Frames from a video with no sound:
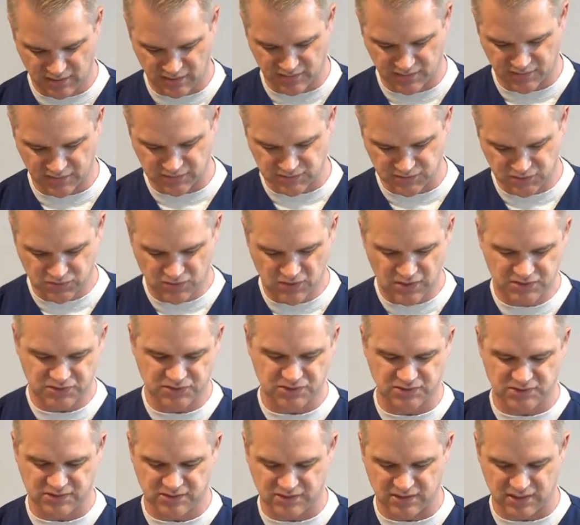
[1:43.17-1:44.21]
of a
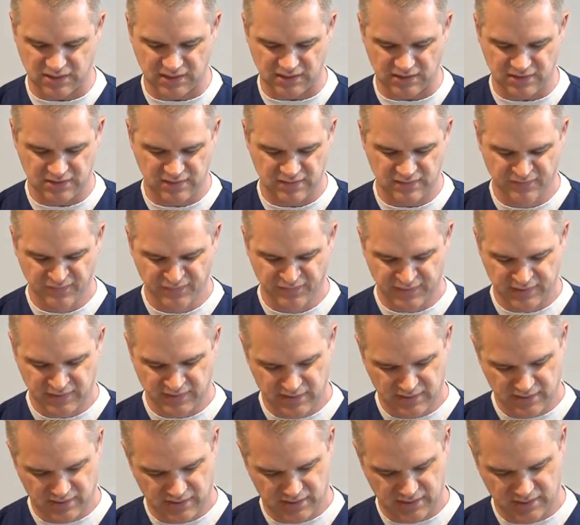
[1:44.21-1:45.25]
construction site.
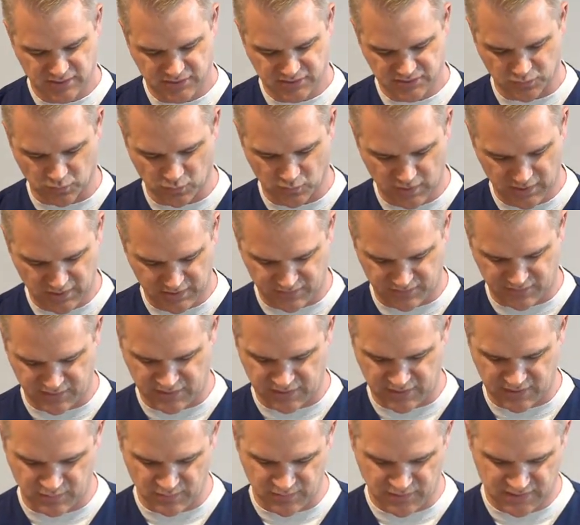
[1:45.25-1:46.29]
Here's one of
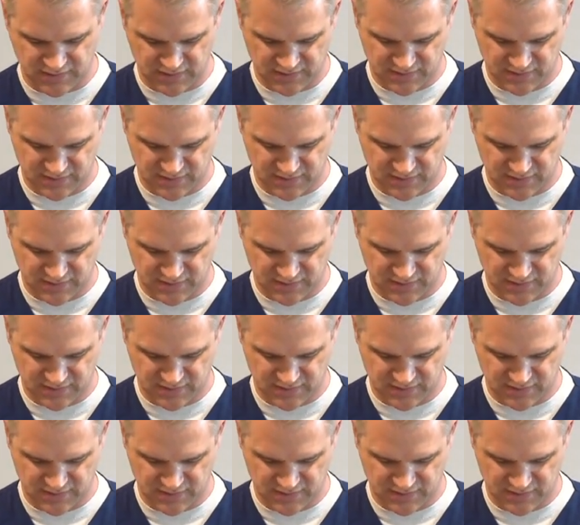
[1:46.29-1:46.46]
them.